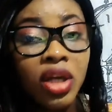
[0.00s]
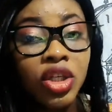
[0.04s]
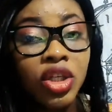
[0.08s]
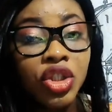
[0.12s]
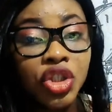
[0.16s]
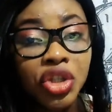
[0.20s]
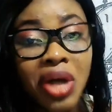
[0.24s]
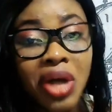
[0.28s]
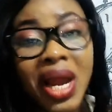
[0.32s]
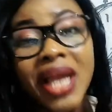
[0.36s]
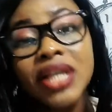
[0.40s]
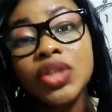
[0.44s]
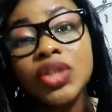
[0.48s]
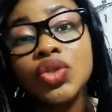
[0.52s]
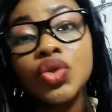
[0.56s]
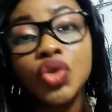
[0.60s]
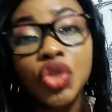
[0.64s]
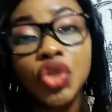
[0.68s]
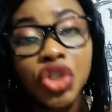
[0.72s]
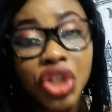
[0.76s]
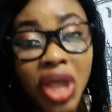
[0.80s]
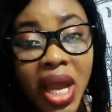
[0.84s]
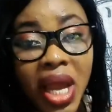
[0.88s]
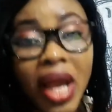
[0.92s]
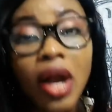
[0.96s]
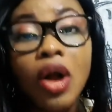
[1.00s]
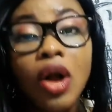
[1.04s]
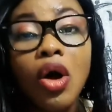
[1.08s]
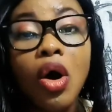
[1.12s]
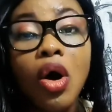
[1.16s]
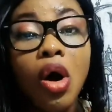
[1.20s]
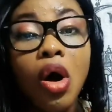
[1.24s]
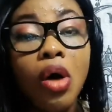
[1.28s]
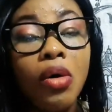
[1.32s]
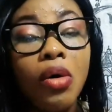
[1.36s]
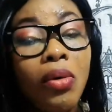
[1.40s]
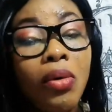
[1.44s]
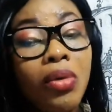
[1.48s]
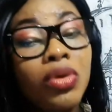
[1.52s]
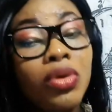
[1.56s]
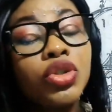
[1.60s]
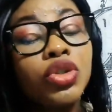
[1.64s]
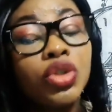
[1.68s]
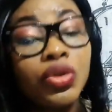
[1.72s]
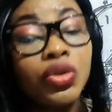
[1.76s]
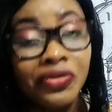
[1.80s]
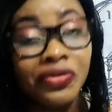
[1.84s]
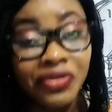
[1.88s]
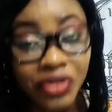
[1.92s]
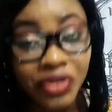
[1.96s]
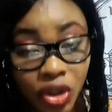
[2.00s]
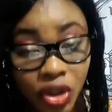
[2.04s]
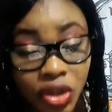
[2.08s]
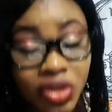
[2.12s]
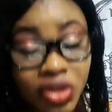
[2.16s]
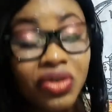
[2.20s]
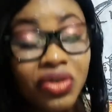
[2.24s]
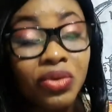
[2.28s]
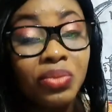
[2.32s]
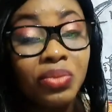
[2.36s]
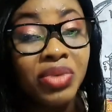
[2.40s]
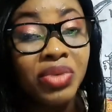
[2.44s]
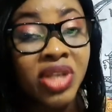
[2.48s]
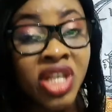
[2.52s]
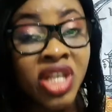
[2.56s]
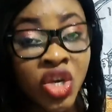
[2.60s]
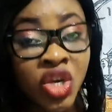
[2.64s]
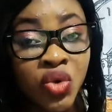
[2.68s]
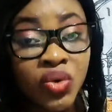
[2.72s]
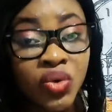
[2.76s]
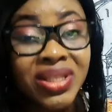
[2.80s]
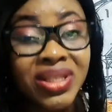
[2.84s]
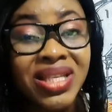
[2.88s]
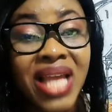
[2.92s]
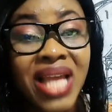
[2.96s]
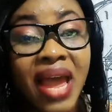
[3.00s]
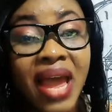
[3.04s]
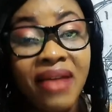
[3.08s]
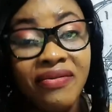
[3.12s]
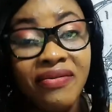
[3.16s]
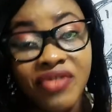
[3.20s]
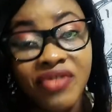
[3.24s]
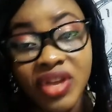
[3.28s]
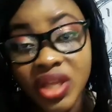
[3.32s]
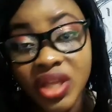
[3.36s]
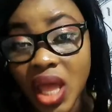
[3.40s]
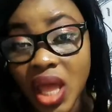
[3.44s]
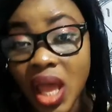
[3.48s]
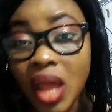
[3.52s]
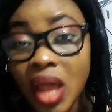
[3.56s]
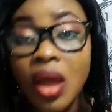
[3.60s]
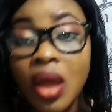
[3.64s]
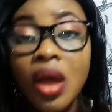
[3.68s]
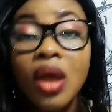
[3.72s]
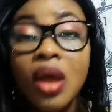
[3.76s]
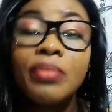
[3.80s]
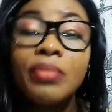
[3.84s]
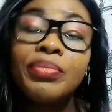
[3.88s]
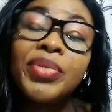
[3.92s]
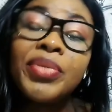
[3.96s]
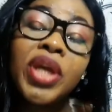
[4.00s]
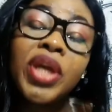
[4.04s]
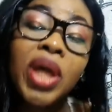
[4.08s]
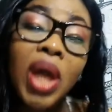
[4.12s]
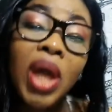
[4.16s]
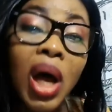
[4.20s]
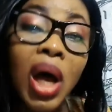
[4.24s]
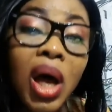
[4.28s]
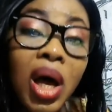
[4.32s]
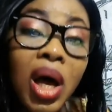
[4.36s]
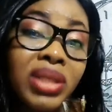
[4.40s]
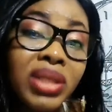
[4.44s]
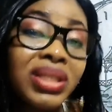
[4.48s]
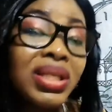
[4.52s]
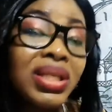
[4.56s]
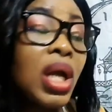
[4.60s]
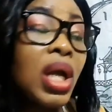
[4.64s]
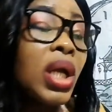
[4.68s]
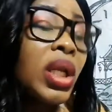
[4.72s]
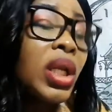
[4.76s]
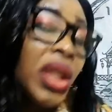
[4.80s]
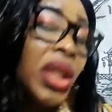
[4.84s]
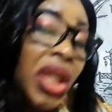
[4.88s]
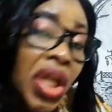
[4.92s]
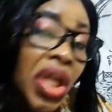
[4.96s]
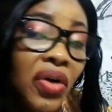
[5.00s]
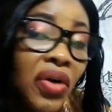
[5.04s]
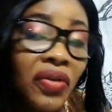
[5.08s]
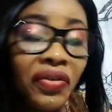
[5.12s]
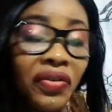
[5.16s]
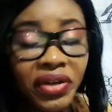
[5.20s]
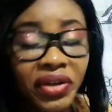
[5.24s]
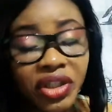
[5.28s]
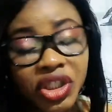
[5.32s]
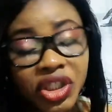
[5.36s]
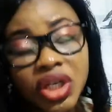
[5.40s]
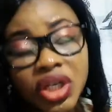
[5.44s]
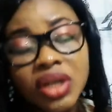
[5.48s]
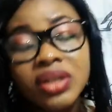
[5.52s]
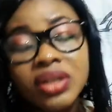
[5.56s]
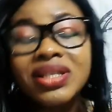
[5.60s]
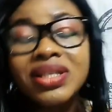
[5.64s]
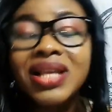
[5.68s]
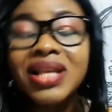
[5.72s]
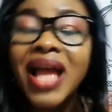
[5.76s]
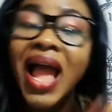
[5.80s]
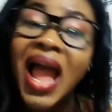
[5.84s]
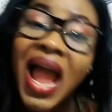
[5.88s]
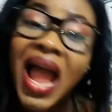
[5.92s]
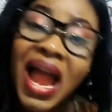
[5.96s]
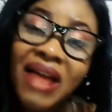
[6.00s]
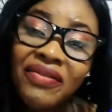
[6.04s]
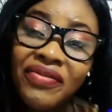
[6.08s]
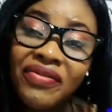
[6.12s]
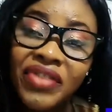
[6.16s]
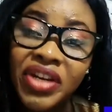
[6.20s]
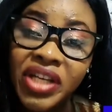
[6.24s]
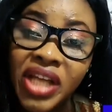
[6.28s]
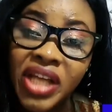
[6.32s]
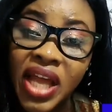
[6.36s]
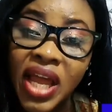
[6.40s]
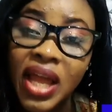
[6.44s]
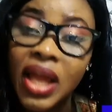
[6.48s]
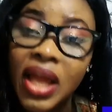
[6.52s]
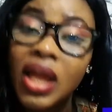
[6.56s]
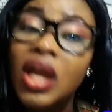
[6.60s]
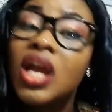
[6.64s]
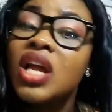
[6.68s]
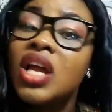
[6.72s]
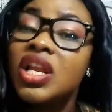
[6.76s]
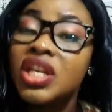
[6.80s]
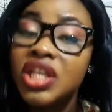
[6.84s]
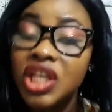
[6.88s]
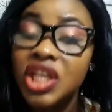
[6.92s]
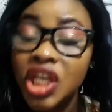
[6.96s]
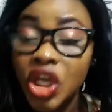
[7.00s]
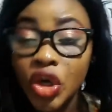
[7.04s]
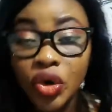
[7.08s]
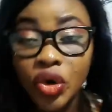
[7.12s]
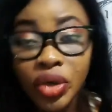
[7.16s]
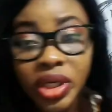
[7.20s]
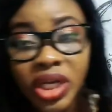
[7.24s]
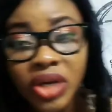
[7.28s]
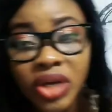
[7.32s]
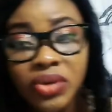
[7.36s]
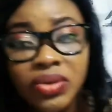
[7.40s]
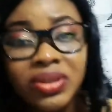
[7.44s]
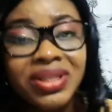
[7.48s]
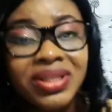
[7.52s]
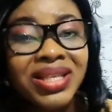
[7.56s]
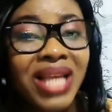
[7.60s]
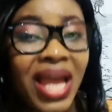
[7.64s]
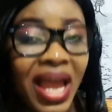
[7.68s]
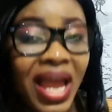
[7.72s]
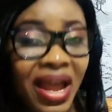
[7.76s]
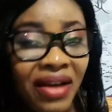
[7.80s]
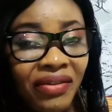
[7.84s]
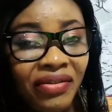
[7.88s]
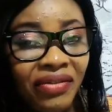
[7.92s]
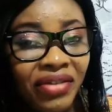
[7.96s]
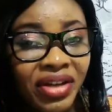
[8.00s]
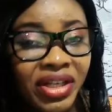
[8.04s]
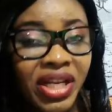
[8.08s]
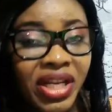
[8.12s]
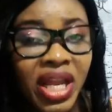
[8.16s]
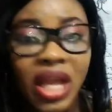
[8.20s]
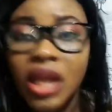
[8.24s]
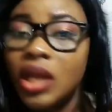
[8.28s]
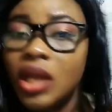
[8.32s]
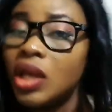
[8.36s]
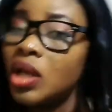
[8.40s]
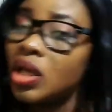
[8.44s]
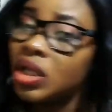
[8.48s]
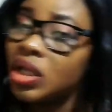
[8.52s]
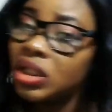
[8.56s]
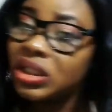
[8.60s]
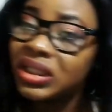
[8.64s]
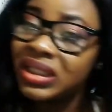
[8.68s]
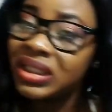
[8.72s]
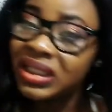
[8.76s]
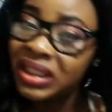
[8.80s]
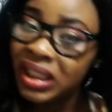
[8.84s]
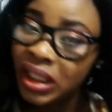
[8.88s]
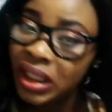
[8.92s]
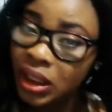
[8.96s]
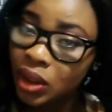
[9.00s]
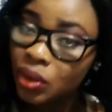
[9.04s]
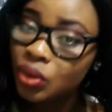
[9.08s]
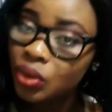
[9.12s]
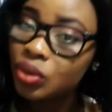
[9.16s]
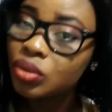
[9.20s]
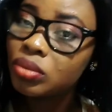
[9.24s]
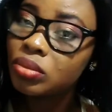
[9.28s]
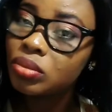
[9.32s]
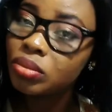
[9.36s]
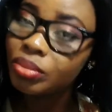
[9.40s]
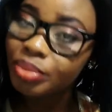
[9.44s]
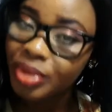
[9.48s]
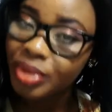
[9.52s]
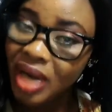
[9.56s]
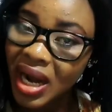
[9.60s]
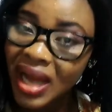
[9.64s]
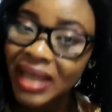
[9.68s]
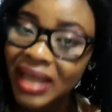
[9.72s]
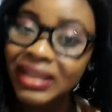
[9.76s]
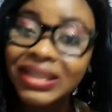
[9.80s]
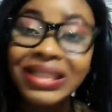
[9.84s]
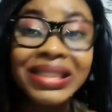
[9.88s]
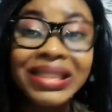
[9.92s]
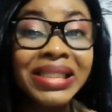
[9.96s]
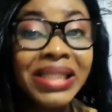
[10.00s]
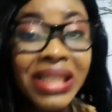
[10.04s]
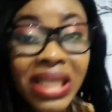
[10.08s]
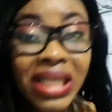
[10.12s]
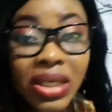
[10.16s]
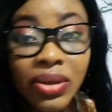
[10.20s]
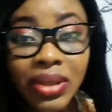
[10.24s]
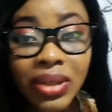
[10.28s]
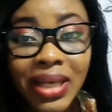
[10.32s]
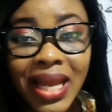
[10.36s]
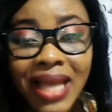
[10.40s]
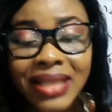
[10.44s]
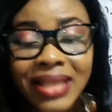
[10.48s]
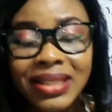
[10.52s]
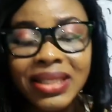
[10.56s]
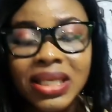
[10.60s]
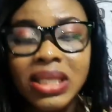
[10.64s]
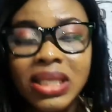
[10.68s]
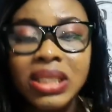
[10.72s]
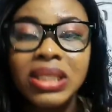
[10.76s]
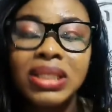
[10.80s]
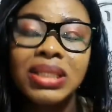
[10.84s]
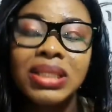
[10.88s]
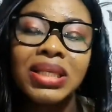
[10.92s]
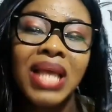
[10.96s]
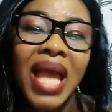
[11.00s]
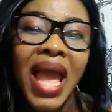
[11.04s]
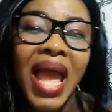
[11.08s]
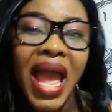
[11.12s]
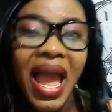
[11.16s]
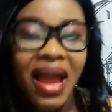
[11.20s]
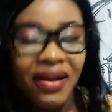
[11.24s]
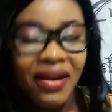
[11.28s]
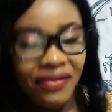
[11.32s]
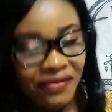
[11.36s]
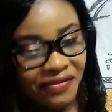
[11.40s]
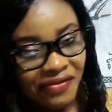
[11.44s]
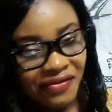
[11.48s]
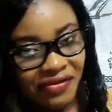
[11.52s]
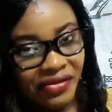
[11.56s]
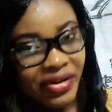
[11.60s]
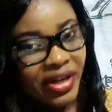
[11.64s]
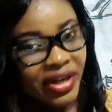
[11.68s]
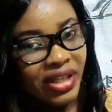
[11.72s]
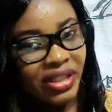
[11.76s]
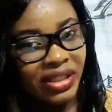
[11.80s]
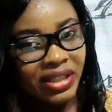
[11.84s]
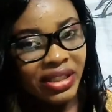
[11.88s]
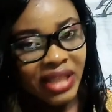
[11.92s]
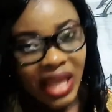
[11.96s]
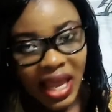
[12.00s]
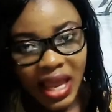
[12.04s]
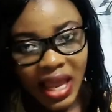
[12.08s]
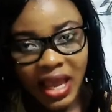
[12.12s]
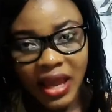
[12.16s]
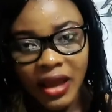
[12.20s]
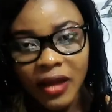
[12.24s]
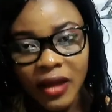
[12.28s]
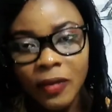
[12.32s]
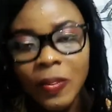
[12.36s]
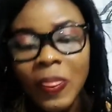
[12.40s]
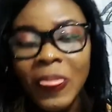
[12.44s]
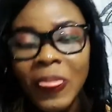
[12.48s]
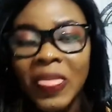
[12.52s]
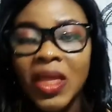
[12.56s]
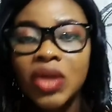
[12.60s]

Try to check on YouTube news every day, because new versions every day, new news every day, new brand, new lessons every day.